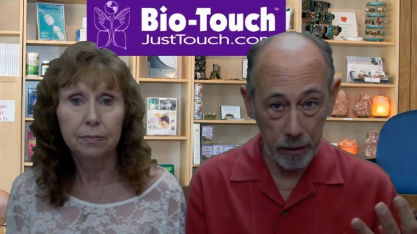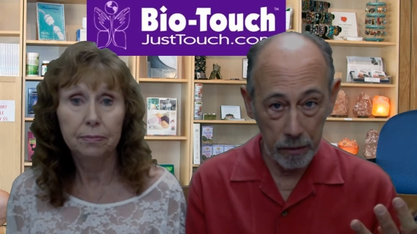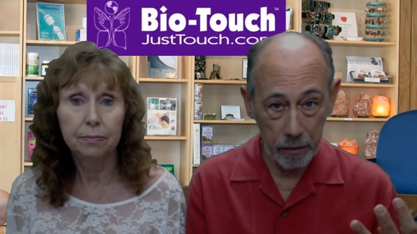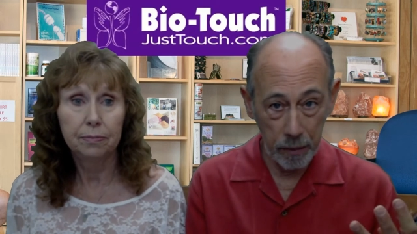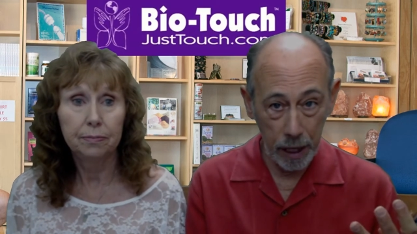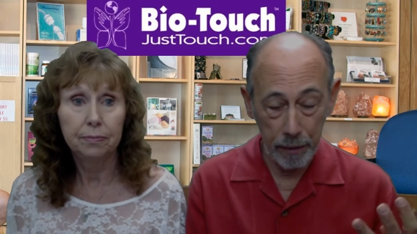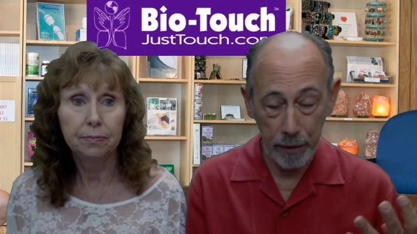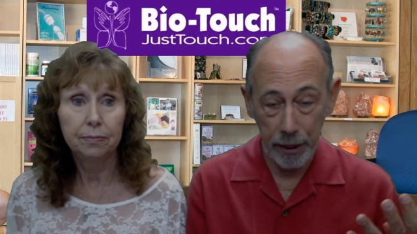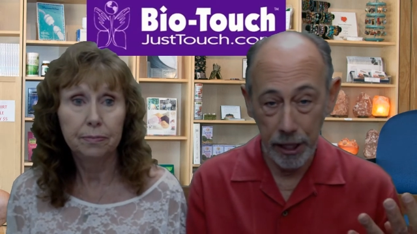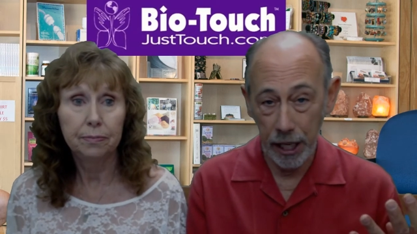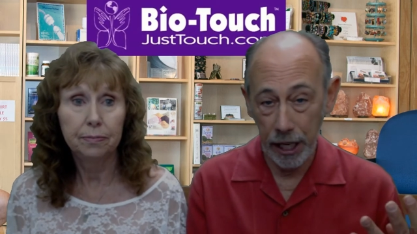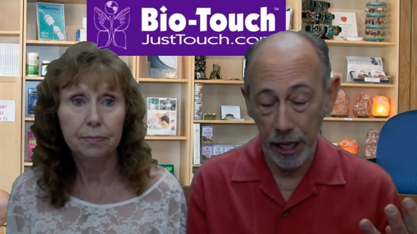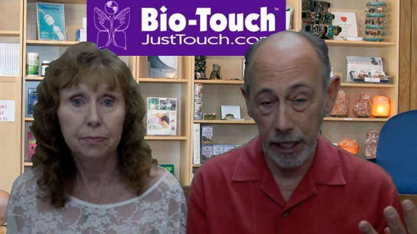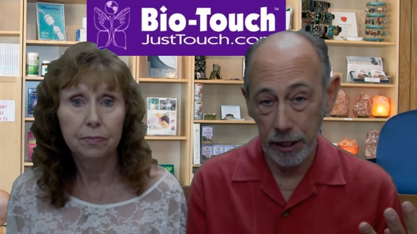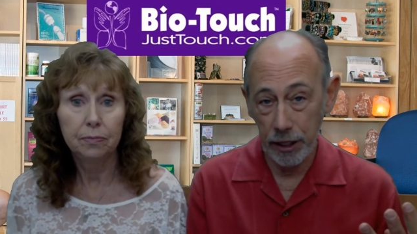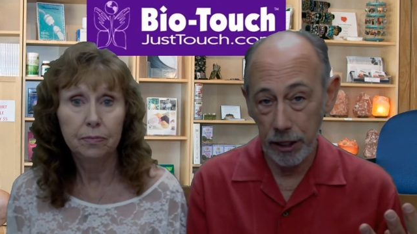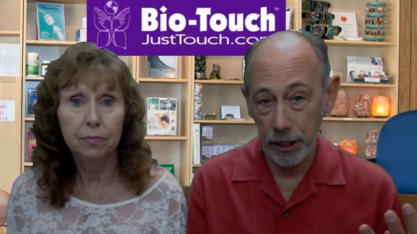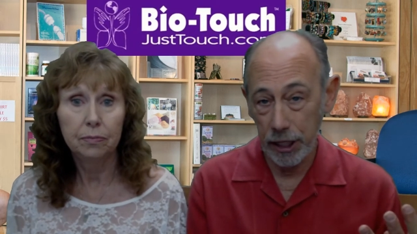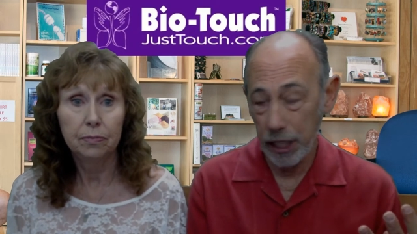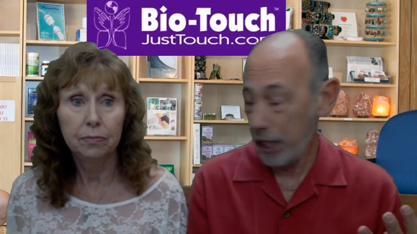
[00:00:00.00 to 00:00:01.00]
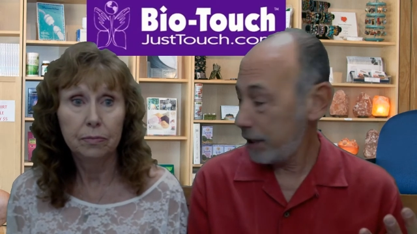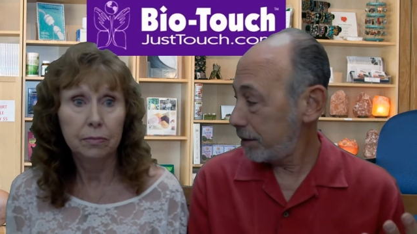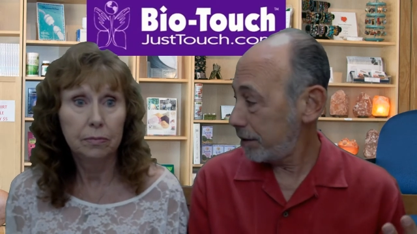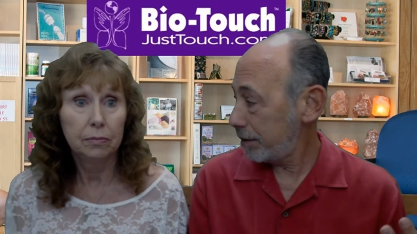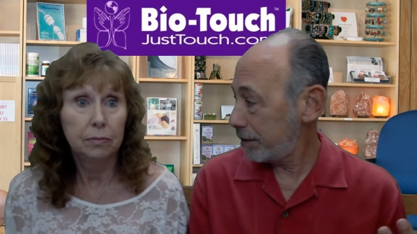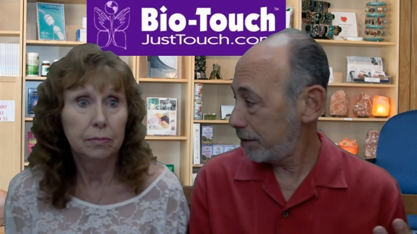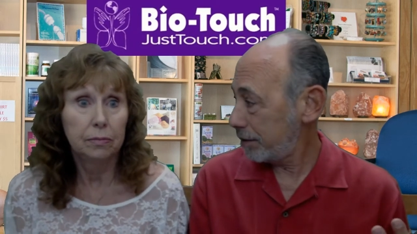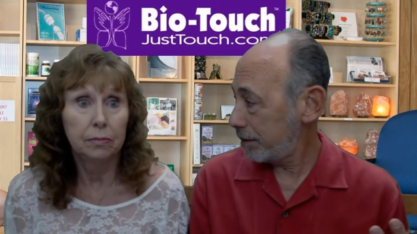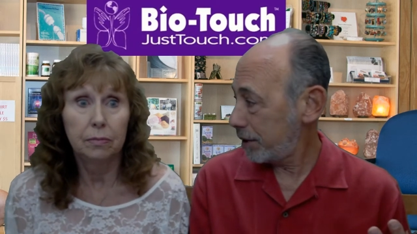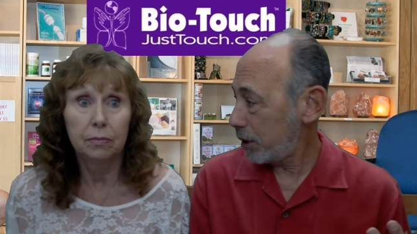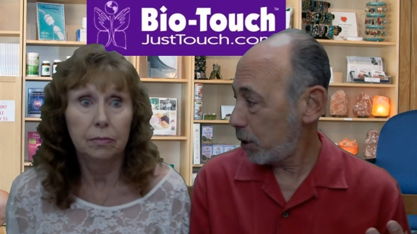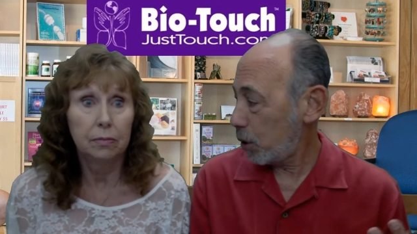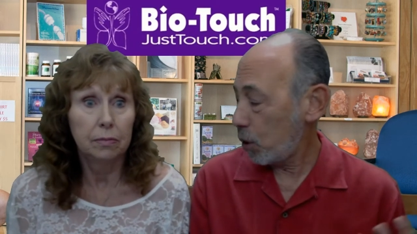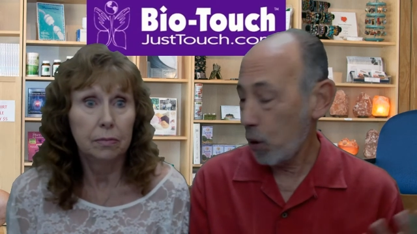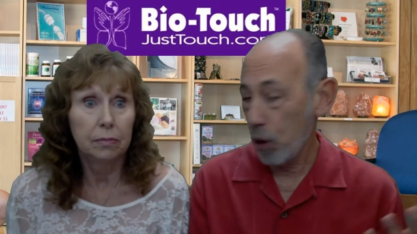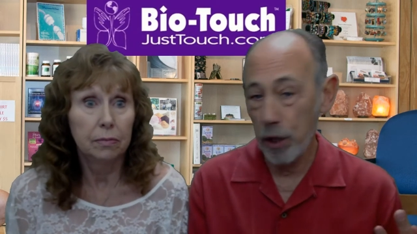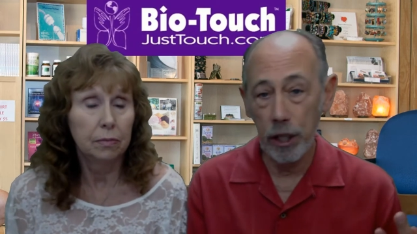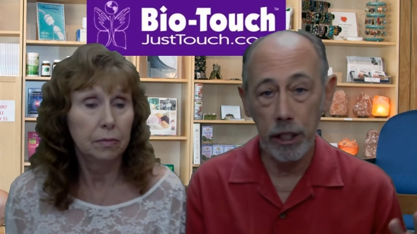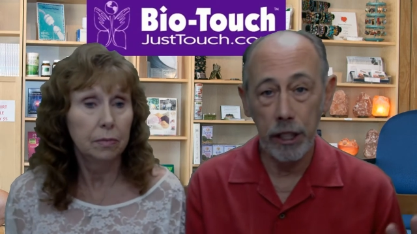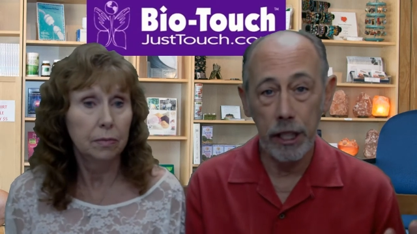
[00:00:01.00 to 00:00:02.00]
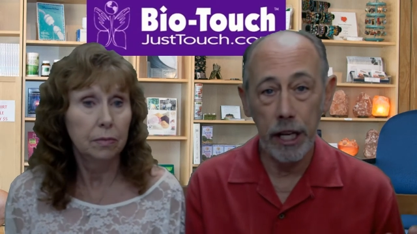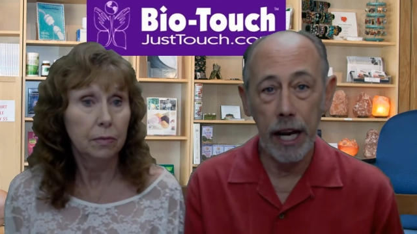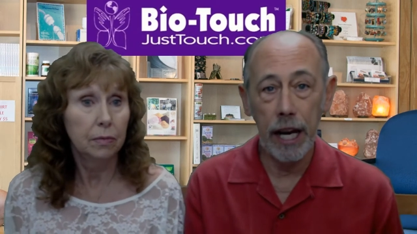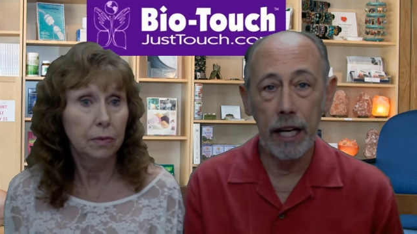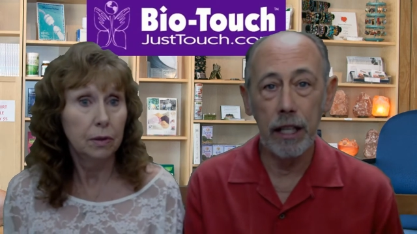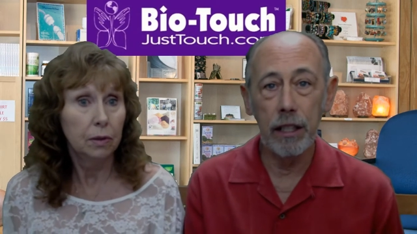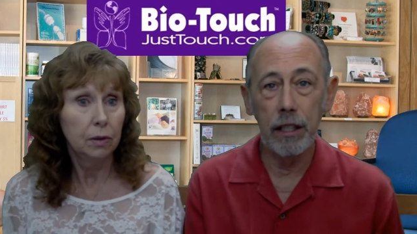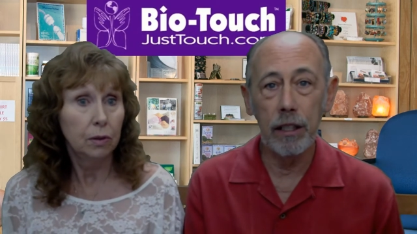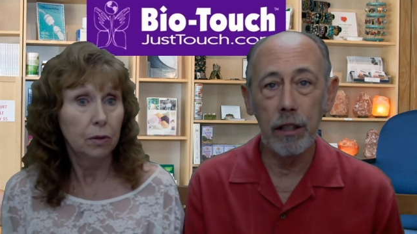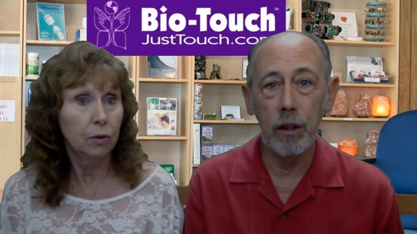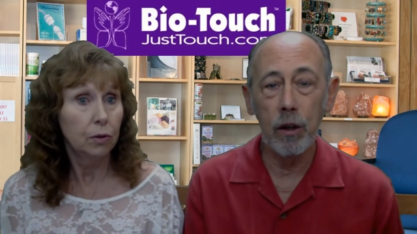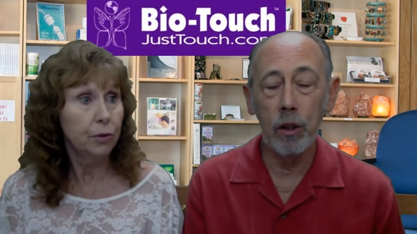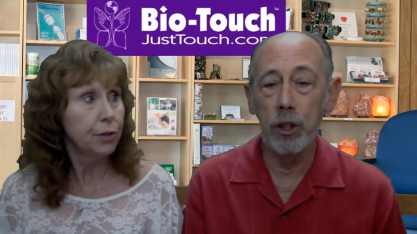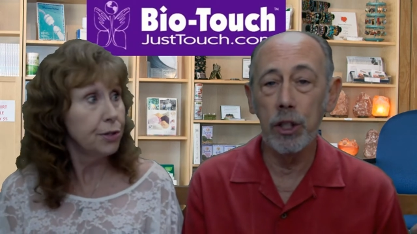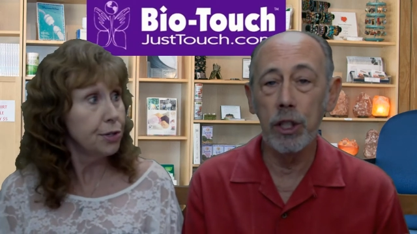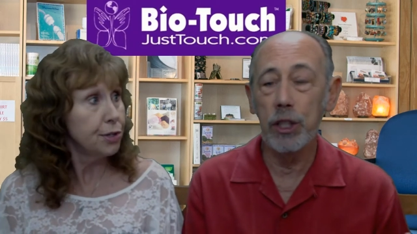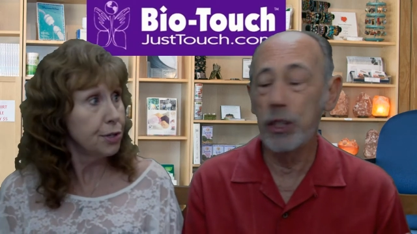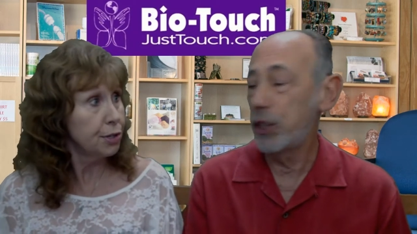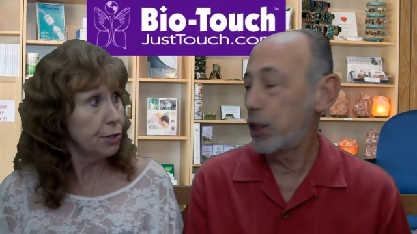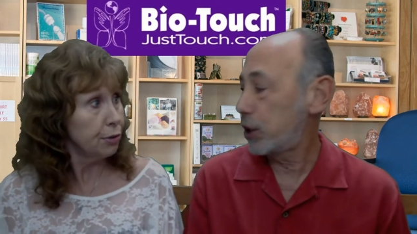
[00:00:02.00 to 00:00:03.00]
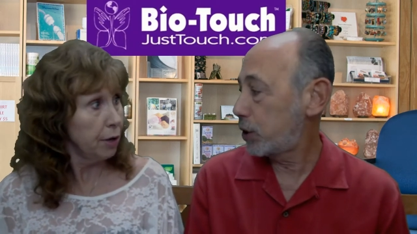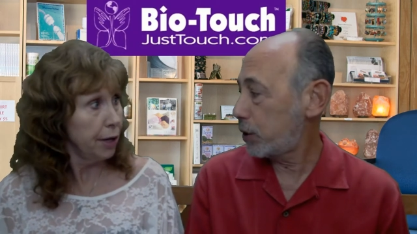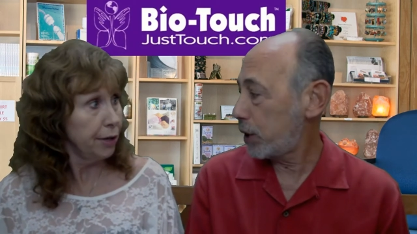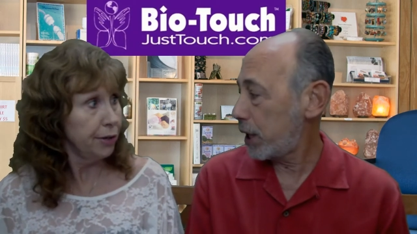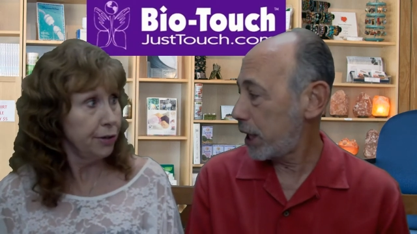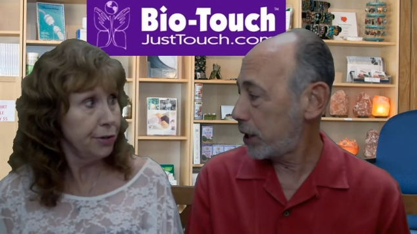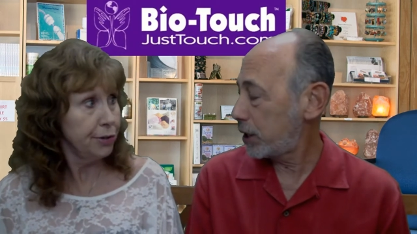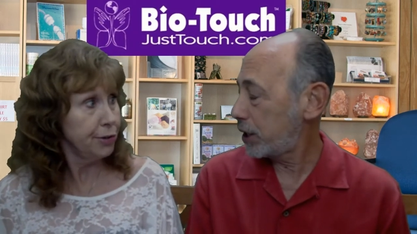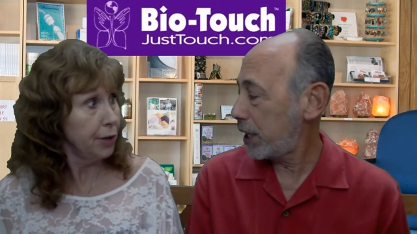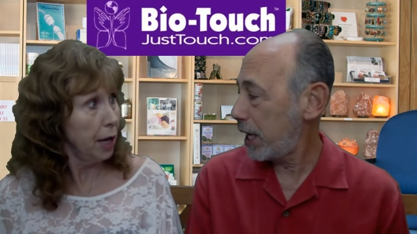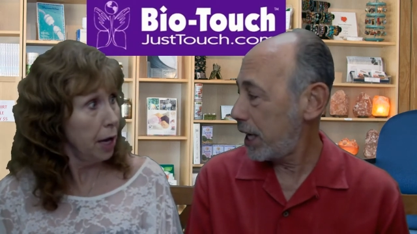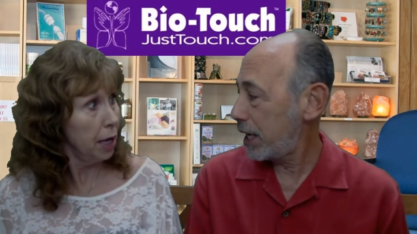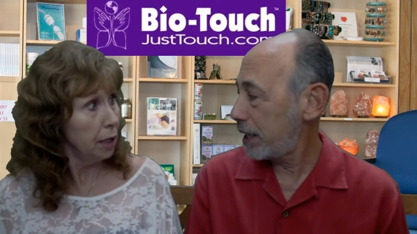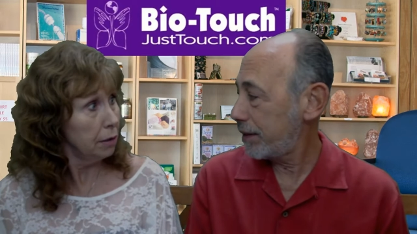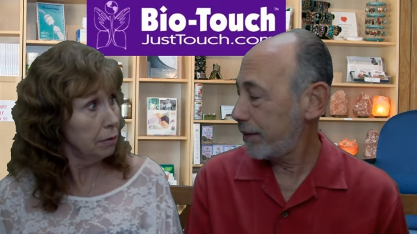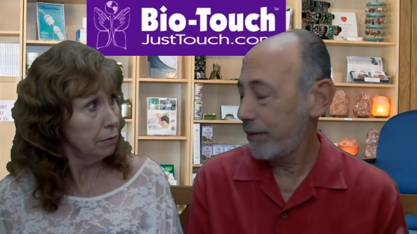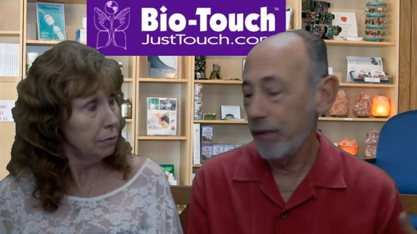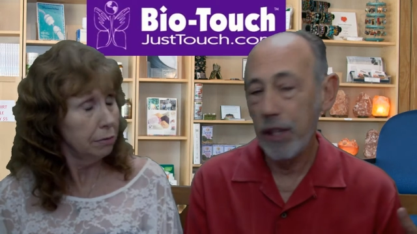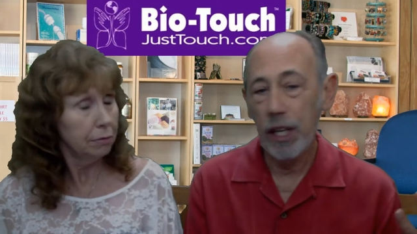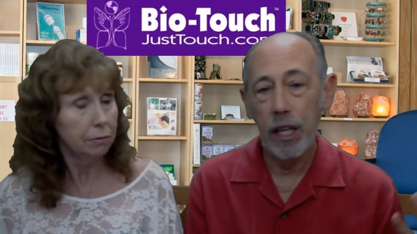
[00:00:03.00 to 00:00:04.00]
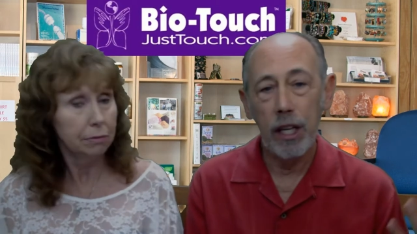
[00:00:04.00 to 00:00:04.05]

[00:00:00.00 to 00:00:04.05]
Speaker 1: maybe the headset or the neck or, or the just stress the stress set, set.